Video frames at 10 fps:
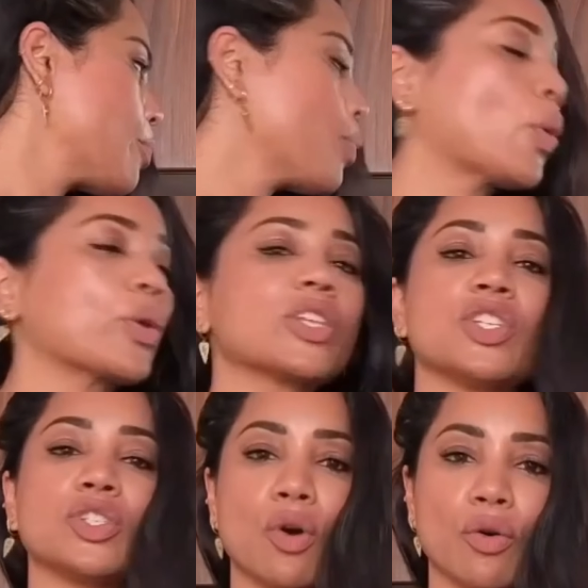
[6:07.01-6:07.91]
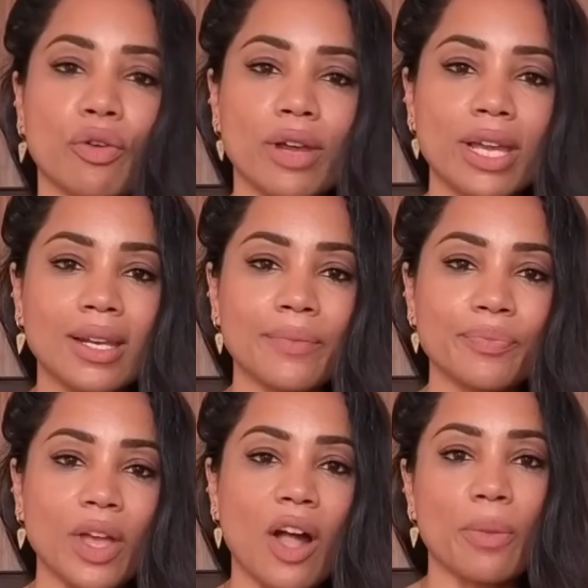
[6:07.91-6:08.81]
pour the cheese over it
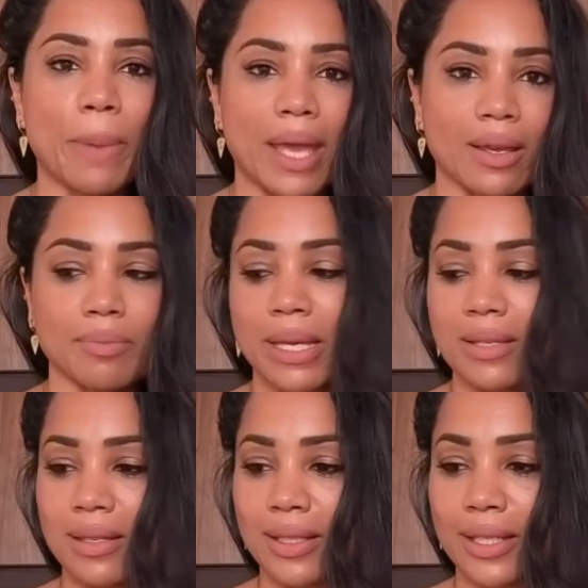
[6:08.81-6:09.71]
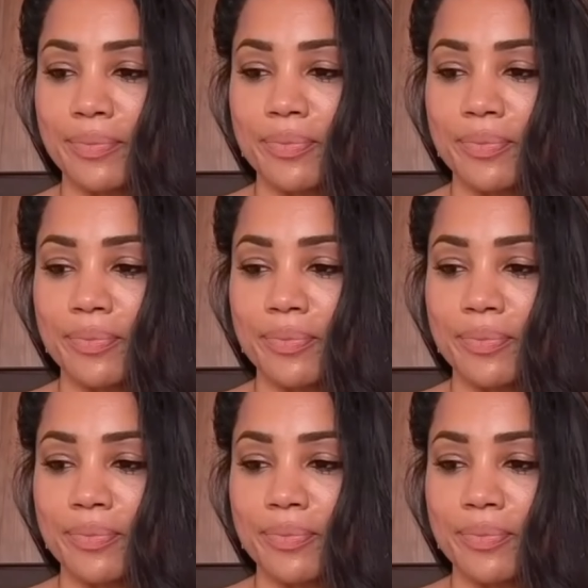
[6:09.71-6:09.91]
on the back, basically.